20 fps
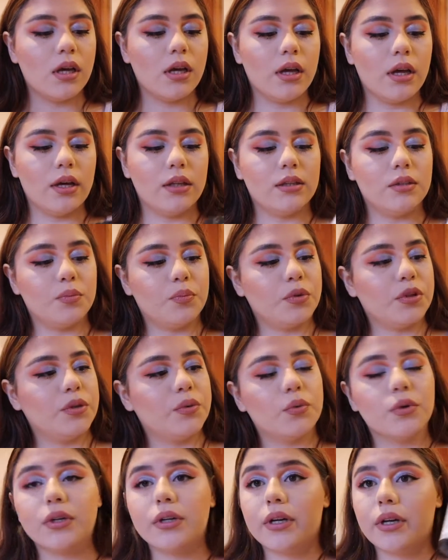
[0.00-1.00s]
And the
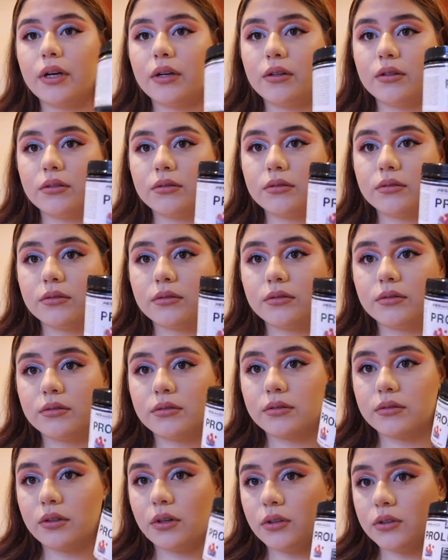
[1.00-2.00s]
pre-workout,
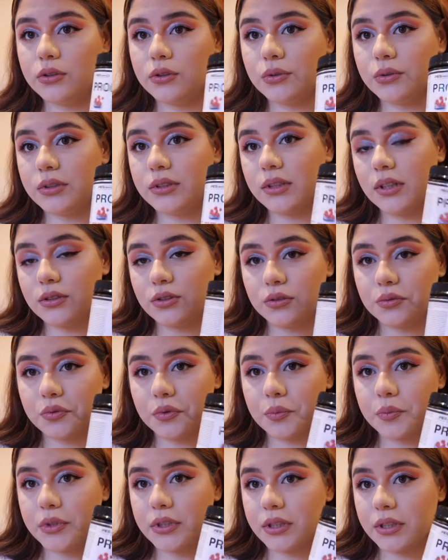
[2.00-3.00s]
also essential for
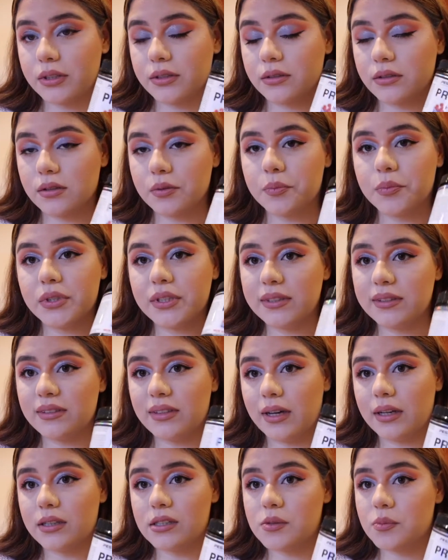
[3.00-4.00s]
me, it's the Peace
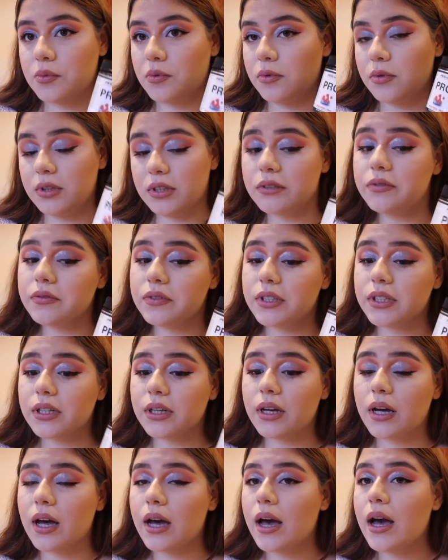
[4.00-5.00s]
Science
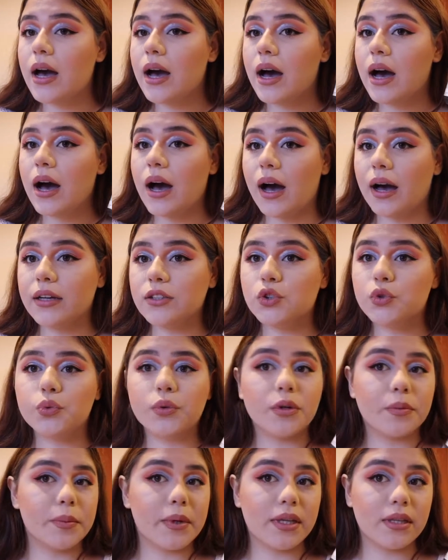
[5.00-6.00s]
Prolific. I
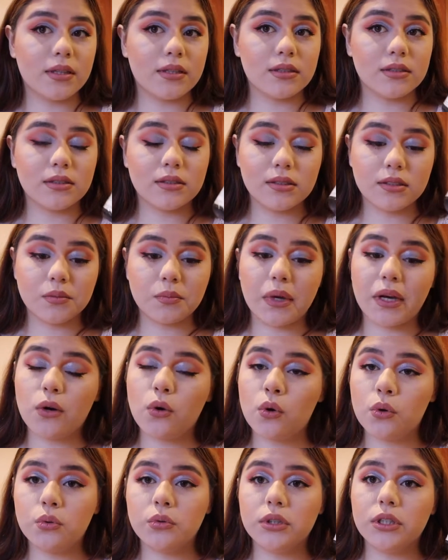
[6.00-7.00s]
swear by this. This is my
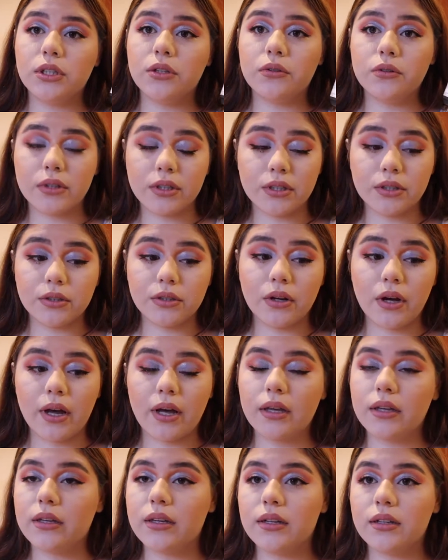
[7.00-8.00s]
holy grail.
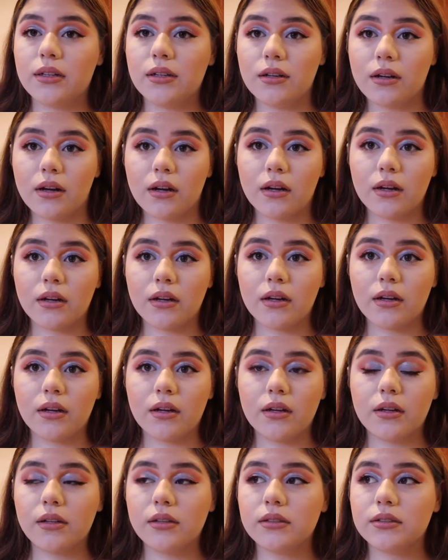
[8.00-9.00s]
I cannot
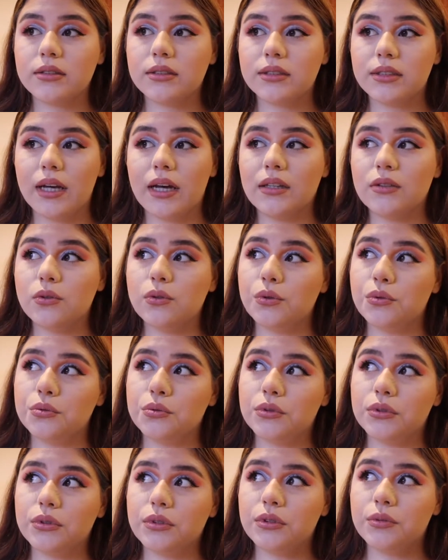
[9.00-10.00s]
stand
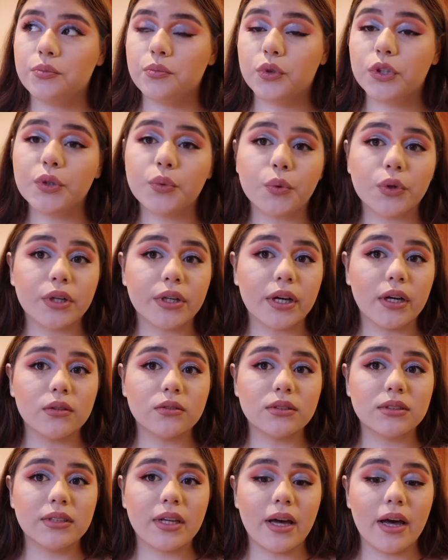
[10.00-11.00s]
those
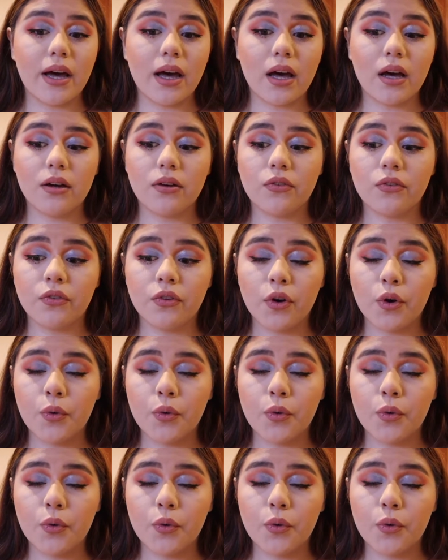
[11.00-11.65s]
pre-workouts that have